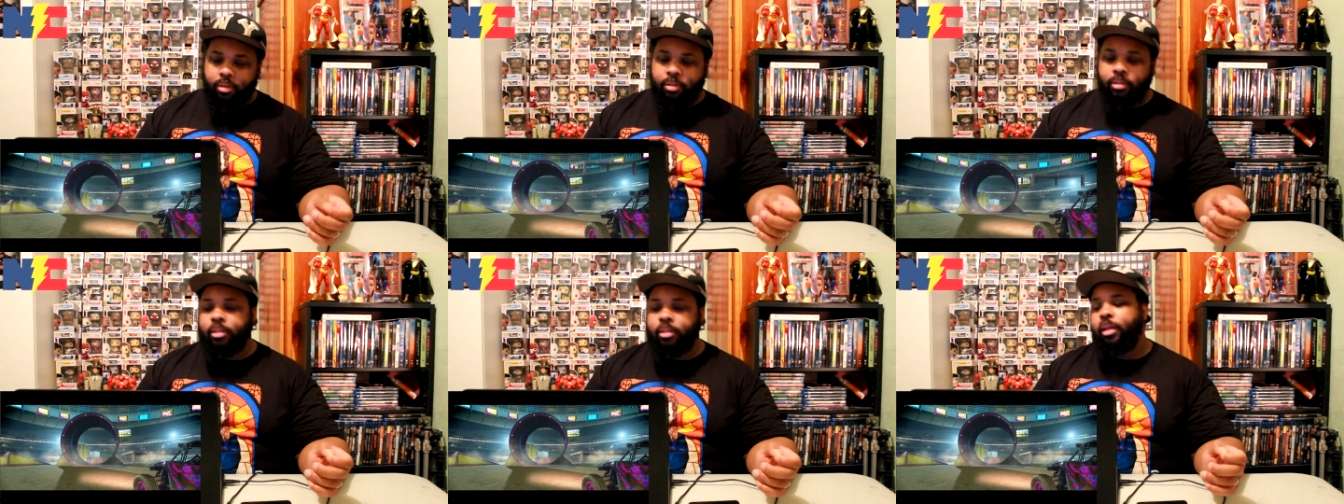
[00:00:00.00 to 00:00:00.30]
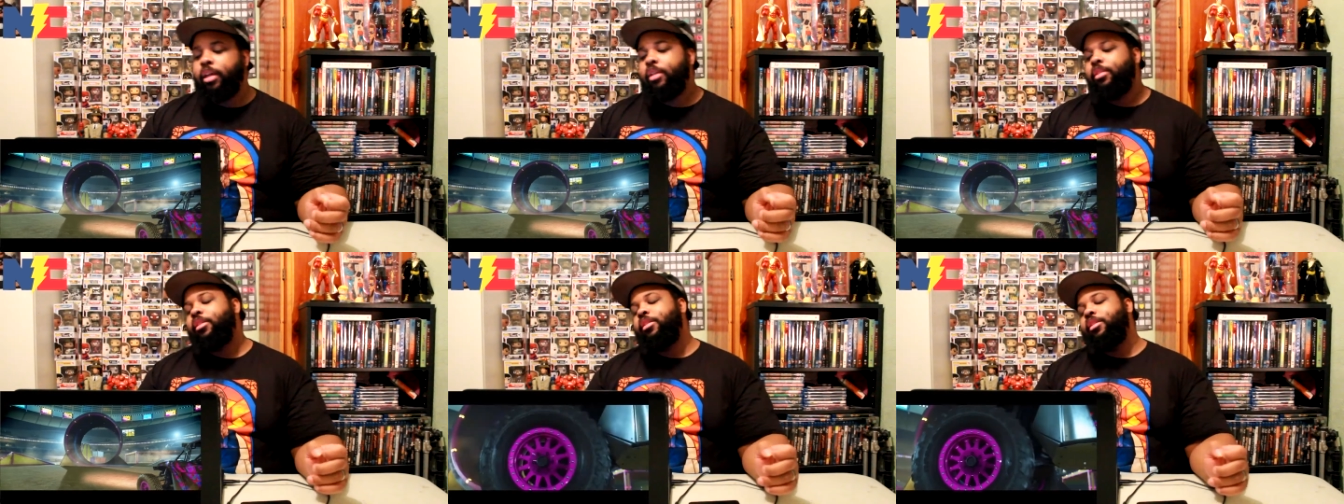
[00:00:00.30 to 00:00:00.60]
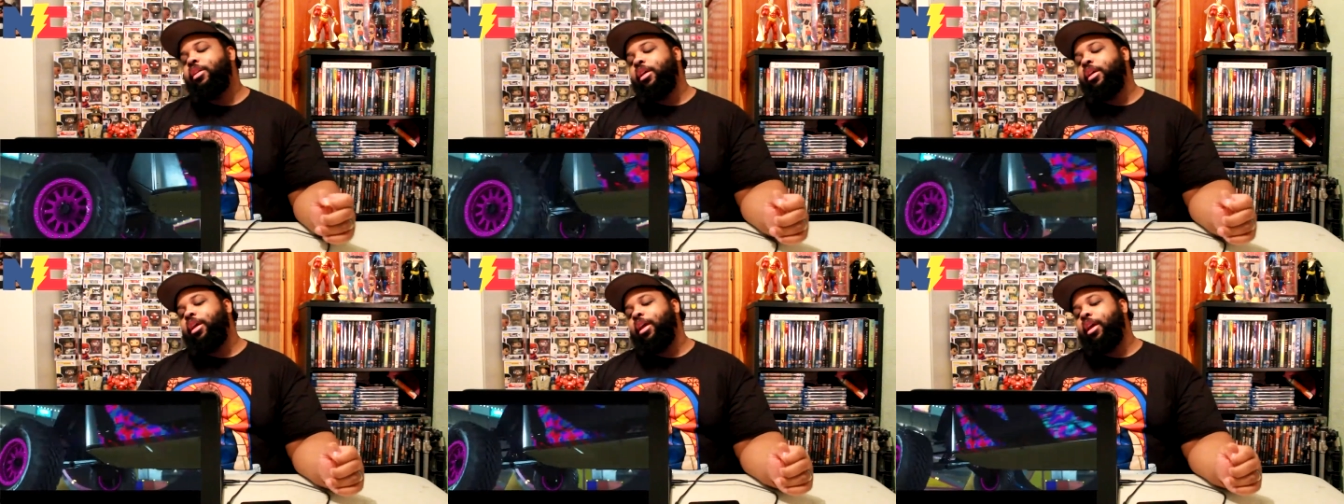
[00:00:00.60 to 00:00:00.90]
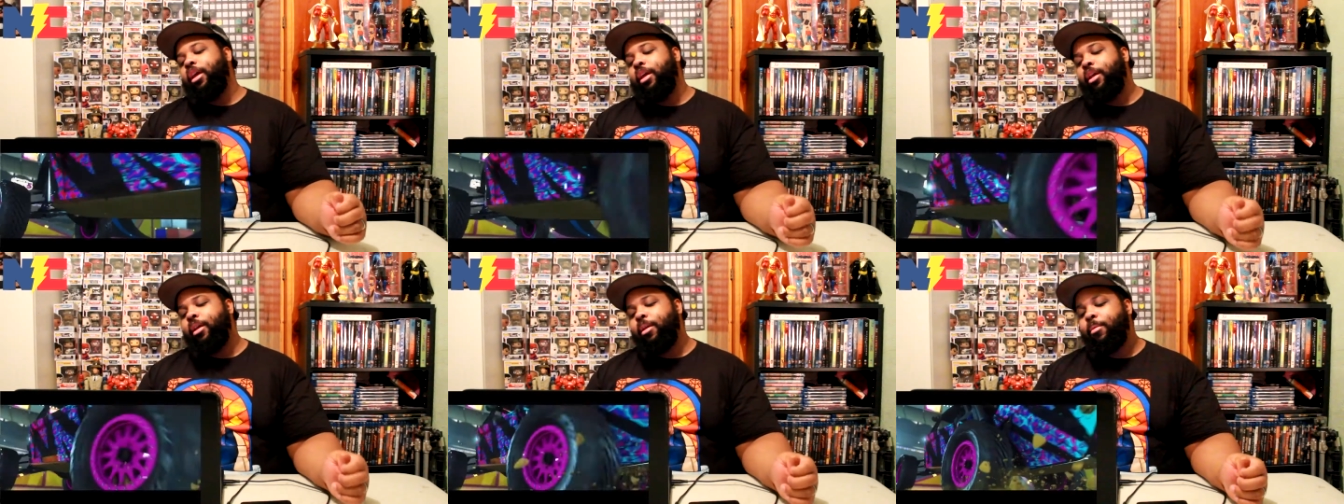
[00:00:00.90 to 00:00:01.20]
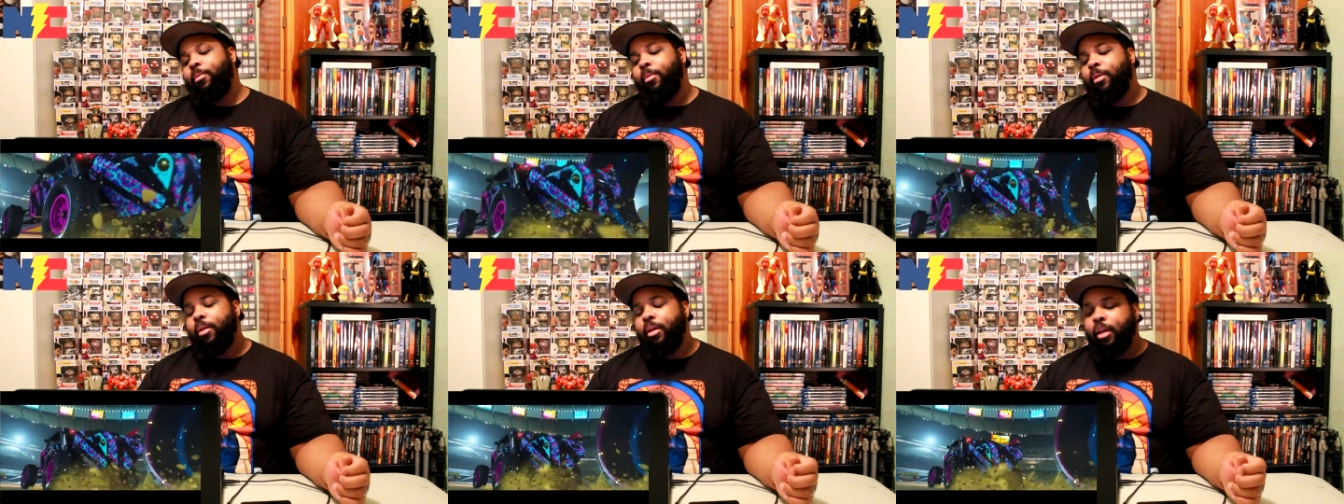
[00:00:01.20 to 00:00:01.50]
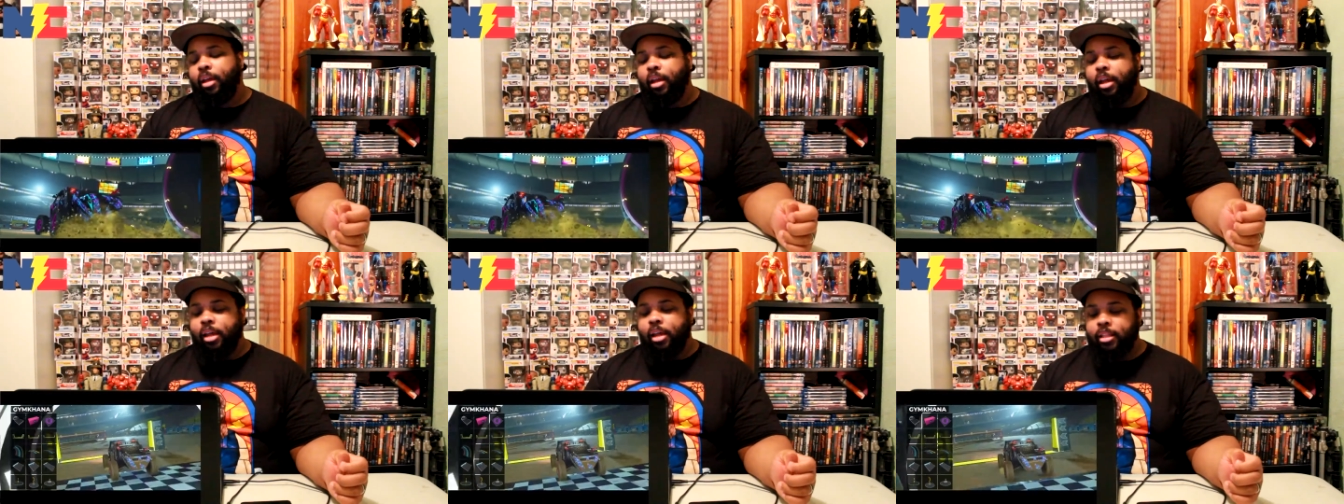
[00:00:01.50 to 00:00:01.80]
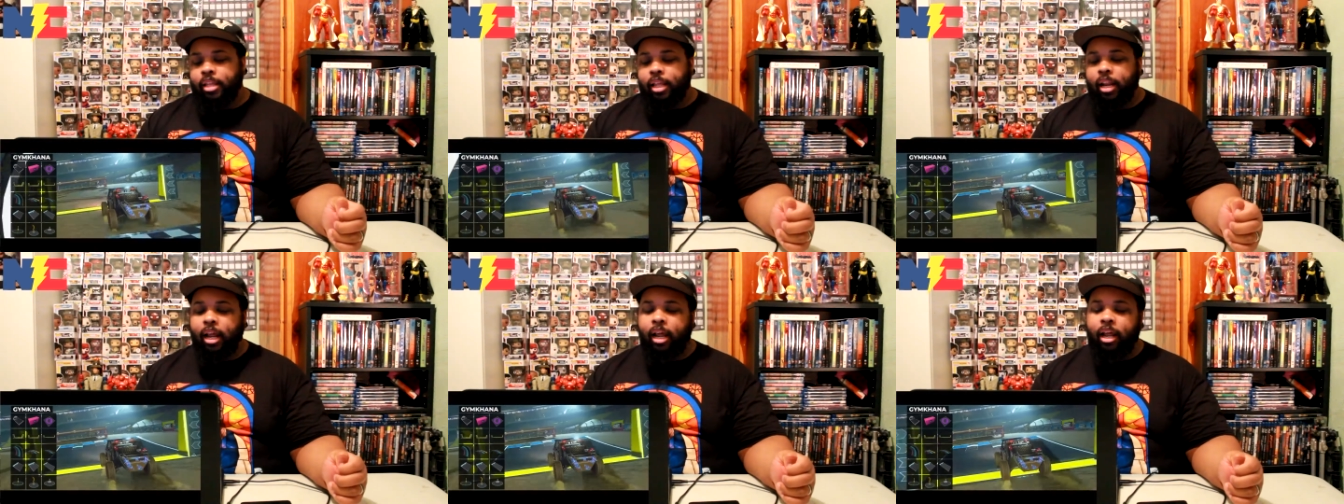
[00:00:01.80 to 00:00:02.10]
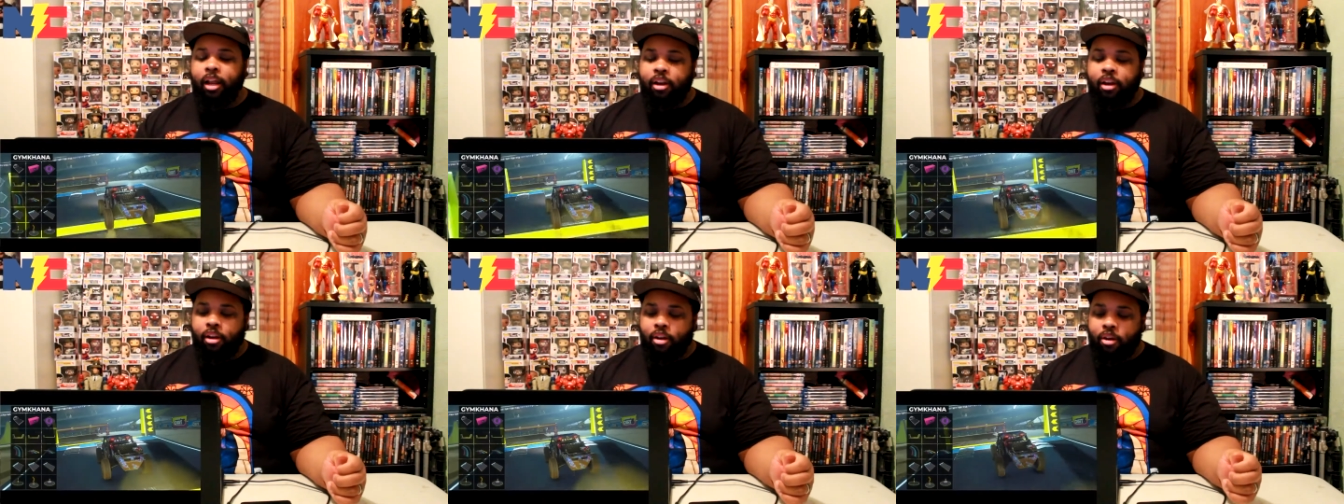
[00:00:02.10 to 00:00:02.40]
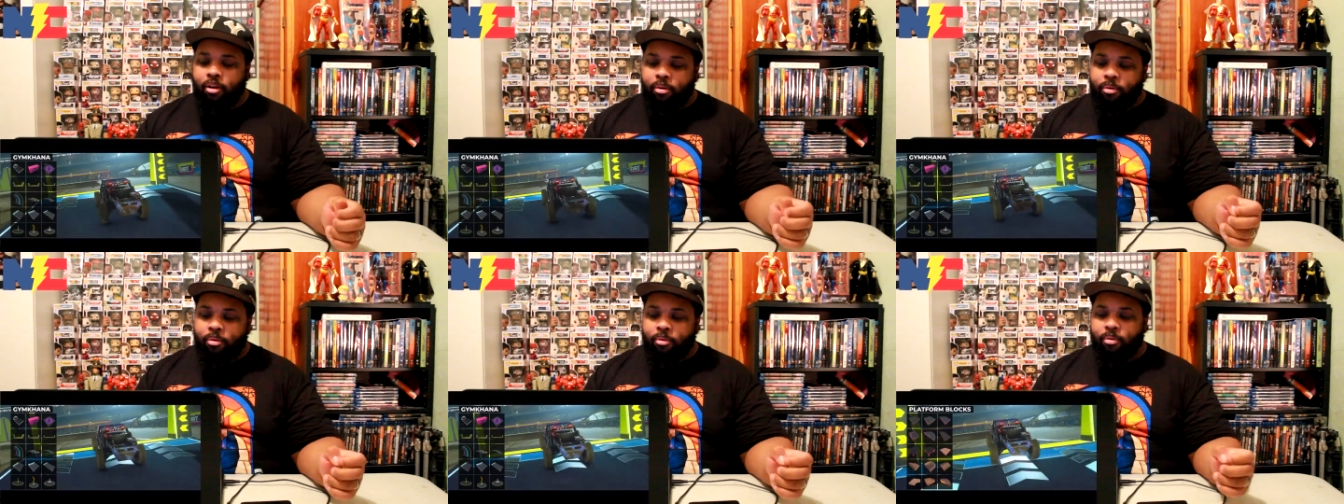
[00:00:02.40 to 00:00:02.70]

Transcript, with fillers: This is a game that I know